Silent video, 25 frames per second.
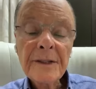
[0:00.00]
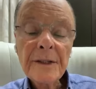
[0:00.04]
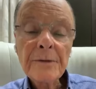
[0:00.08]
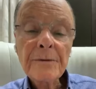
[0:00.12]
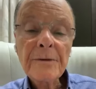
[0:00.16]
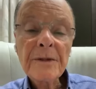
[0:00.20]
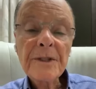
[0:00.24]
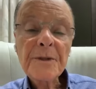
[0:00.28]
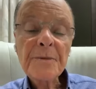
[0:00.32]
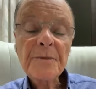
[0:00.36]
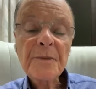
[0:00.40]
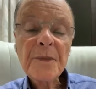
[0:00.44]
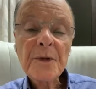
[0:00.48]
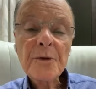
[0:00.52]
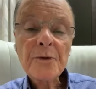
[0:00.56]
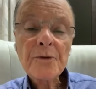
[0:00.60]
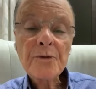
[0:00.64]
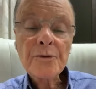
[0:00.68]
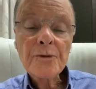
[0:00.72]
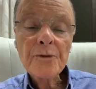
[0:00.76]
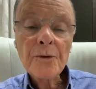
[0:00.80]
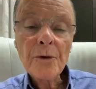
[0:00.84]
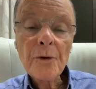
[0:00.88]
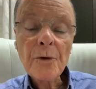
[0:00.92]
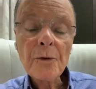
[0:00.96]
have
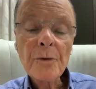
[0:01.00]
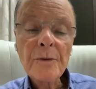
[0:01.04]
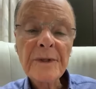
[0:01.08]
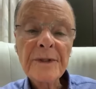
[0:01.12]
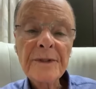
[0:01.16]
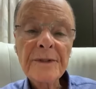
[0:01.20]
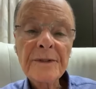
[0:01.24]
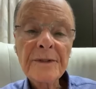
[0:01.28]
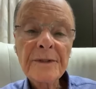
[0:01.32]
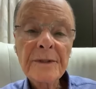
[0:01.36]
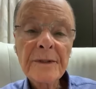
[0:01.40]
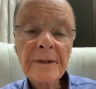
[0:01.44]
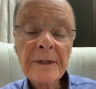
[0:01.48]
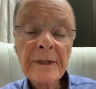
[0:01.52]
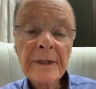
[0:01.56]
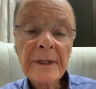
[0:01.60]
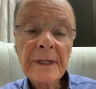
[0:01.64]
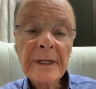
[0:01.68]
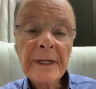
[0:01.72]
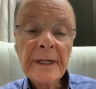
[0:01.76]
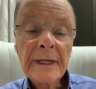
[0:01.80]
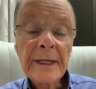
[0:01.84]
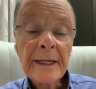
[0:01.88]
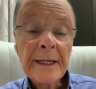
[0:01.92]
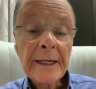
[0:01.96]
been those.
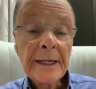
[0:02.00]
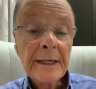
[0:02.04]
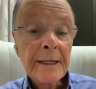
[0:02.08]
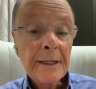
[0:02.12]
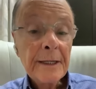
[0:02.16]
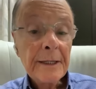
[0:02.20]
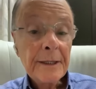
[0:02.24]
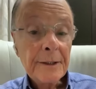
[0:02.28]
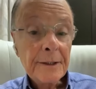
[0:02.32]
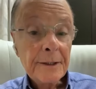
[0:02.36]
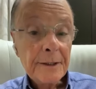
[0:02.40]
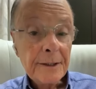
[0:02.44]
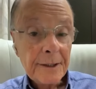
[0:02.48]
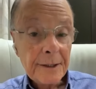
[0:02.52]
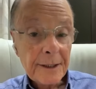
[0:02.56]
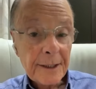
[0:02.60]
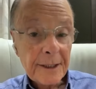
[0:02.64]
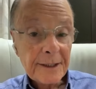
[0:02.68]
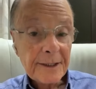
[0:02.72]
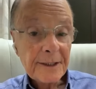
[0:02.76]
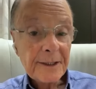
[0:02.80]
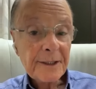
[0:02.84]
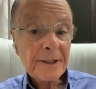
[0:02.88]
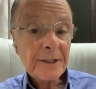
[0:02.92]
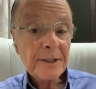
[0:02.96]

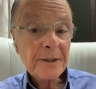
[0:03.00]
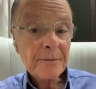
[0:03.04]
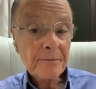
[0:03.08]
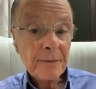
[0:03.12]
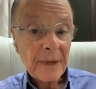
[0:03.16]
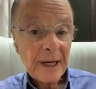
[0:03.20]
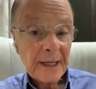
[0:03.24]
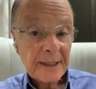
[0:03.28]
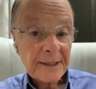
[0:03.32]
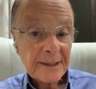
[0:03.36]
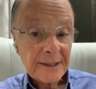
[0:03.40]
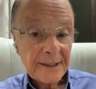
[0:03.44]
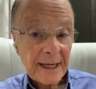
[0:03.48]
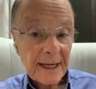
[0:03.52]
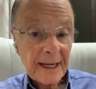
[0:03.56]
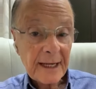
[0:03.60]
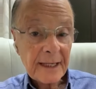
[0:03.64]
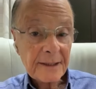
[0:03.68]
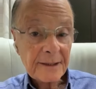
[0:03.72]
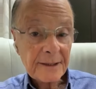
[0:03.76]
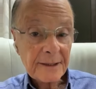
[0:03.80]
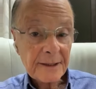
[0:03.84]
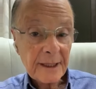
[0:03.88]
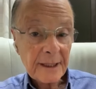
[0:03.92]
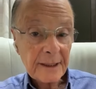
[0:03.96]
And by the way,
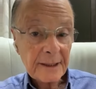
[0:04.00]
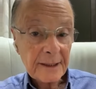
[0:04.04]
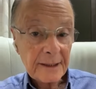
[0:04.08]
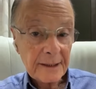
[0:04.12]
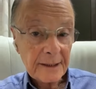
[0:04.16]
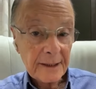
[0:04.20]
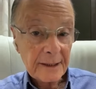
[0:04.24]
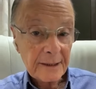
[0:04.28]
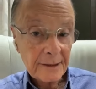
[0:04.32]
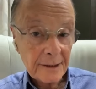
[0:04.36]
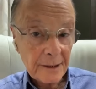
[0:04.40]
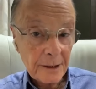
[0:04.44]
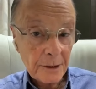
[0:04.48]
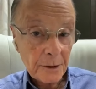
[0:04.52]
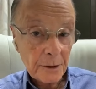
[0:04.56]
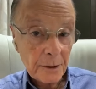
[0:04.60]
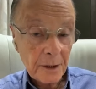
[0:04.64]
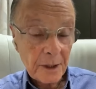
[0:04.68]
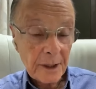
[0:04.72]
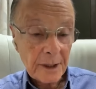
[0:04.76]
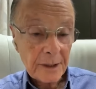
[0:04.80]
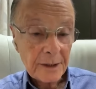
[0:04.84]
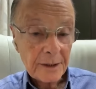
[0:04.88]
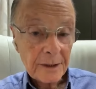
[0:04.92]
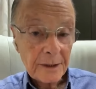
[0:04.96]
just here
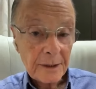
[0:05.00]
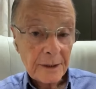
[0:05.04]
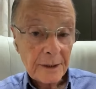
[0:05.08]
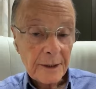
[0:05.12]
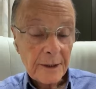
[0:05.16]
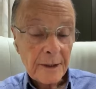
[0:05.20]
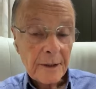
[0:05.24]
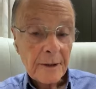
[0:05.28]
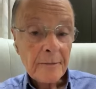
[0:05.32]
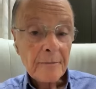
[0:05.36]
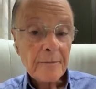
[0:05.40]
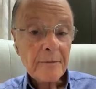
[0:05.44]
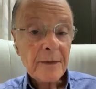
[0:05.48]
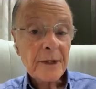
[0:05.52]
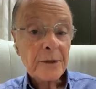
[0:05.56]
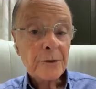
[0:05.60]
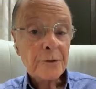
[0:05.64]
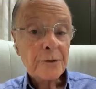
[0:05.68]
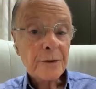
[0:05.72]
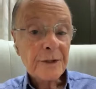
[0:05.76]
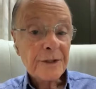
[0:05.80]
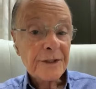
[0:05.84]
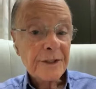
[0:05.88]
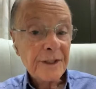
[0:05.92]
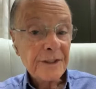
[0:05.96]
between us,
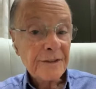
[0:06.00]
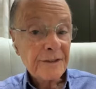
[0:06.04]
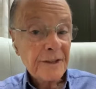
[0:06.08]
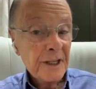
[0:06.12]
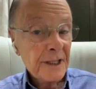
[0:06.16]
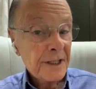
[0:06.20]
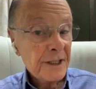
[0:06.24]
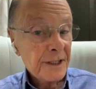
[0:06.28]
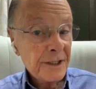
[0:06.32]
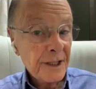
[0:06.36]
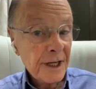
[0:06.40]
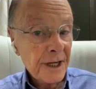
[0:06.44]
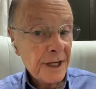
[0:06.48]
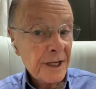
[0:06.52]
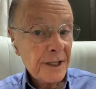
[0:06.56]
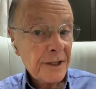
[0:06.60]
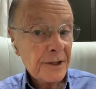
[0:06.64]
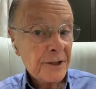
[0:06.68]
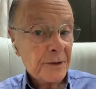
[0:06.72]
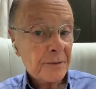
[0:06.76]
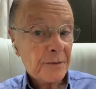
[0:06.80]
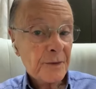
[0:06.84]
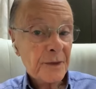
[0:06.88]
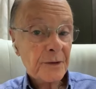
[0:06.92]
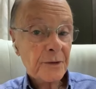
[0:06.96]
people who are very
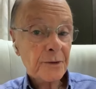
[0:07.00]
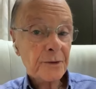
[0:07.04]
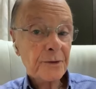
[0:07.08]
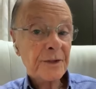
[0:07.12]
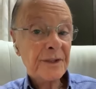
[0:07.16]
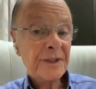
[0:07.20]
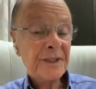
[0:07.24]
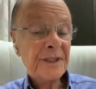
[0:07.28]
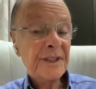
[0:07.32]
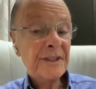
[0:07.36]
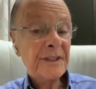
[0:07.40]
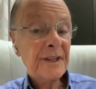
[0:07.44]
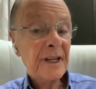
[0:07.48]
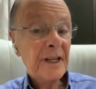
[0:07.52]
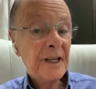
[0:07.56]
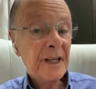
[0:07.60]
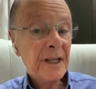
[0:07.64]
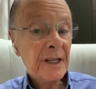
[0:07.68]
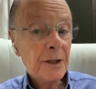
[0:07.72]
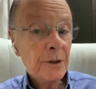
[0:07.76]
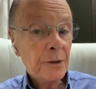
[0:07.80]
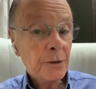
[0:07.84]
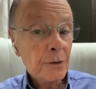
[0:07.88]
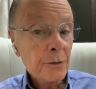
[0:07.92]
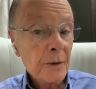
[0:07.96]
intelligent,
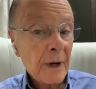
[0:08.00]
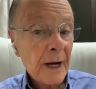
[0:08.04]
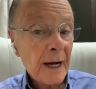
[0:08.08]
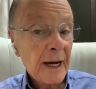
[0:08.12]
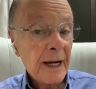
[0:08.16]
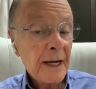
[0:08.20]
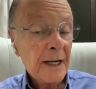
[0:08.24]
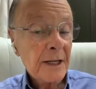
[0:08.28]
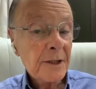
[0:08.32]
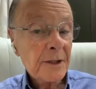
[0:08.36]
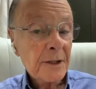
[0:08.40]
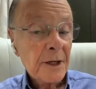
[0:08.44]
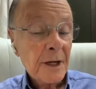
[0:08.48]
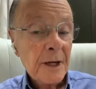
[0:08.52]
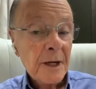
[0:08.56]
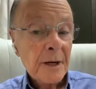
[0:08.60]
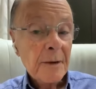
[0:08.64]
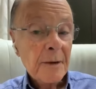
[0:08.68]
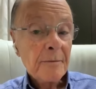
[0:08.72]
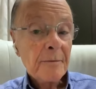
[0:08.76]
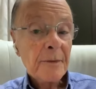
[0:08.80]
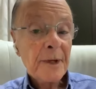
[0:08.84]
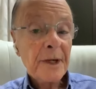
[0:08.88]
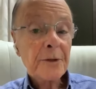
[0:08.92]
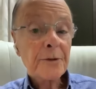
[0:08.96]
people who are
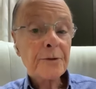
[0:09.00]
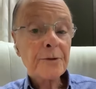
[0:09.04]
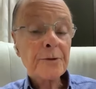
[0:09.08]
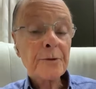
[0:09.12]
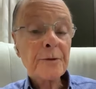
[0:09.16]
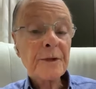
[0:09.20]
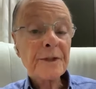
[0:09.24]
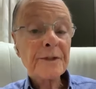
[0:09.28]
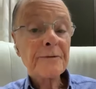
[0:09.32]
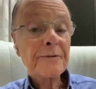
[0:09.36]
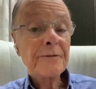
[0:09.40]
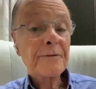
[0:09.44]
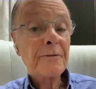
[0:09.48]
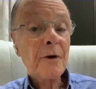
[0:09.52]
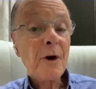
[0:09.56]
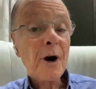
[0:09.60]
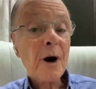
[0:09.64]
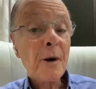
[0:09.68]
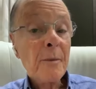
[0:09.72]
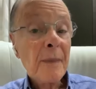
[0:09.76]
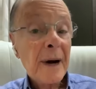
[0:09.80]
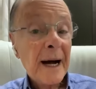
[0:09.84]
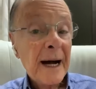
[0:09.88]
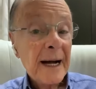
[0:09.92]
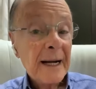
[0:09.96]
highly
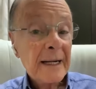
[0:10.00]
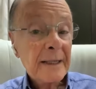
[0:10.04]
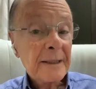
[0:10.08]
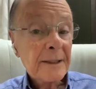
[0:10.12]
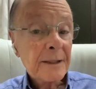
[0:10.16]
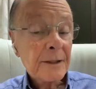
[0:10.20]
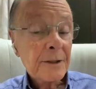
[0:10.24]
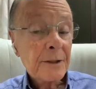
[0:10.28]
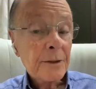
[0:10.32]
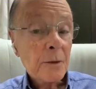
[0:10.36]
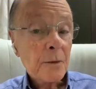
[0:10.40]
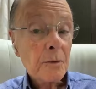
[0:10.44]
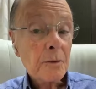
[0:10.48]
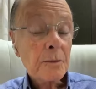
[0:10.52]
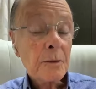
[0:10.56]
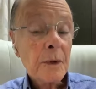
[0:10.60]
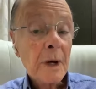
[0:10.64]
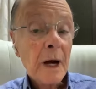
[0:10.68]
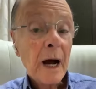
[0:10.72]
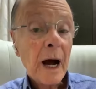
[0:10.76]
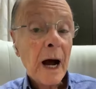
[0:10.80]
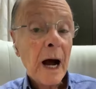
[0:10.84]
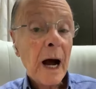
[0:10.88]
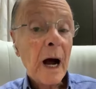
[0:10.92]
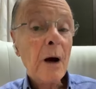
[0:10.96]
educated with
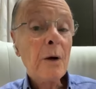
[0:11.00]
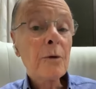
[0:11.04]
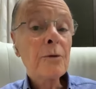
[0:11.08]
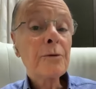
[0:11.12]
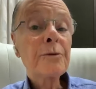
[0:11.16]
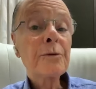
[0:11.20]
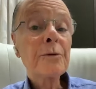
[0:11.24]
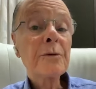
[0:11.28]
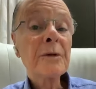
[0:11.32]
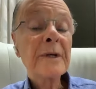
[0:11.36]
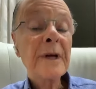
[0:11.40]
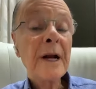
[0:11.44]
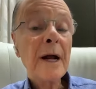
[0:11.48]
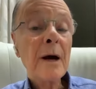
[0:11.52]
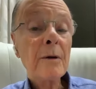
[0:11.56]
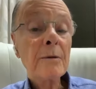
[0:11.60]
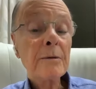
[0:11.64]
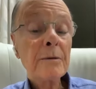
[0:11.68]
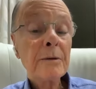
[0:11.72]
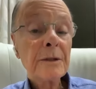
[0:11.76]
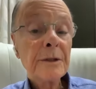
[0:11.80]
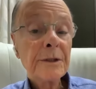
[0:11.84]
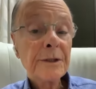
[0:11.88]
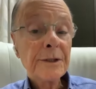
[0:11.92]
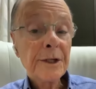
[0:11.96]
a degree,
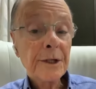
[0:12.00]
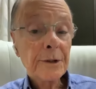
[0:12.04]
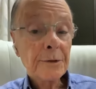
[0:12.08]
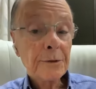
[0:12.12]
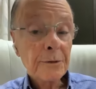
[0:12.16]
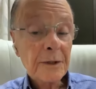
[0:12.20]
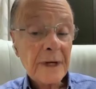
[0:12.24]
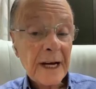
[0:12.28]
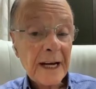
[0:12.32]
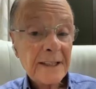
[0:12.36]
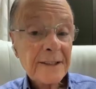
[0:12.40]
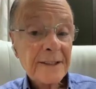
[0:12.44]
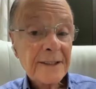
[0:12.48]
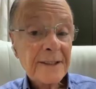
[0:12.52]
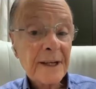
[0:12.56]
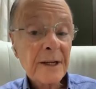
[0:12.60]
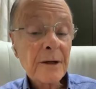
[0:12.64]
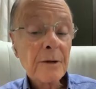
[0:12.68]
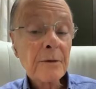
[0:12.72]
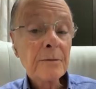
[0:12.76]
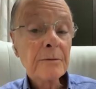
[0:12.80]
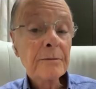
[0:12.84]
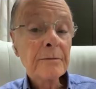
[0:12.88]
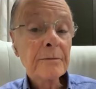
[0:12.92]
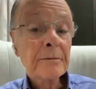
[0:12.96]
a high
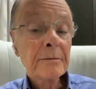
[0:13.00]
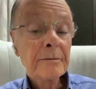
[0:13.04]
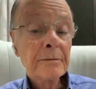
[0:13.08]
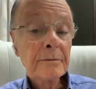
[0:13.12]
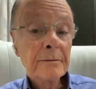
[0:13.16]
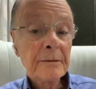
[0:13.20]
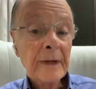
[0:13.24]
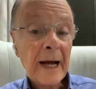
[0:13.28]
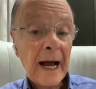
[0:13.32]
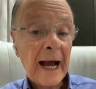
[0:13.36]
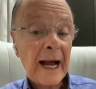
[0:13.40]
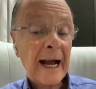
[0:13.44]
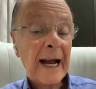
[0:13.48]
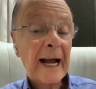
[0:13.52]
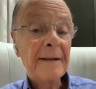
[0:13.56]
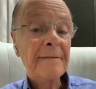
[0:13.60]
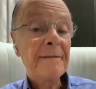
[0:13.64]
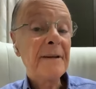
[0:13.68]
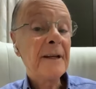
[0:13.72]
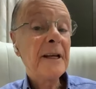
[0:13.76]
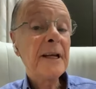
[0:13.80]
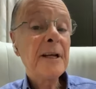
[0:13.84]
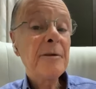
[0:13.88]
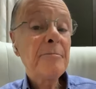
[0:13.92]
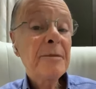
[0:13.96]
level of
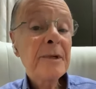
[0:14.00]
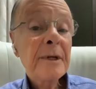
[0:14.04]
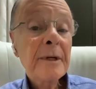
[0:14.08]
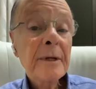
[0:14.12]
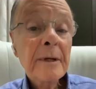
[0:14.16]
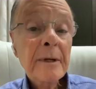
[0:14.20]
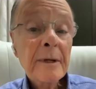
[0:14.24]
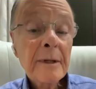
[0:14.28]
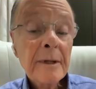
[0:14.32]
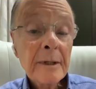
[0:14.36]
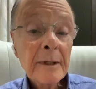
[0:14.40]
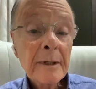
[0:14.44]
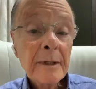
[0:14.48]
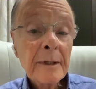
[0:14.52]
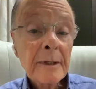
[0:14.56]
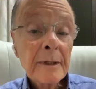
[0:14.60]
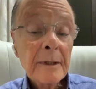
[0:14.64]
education,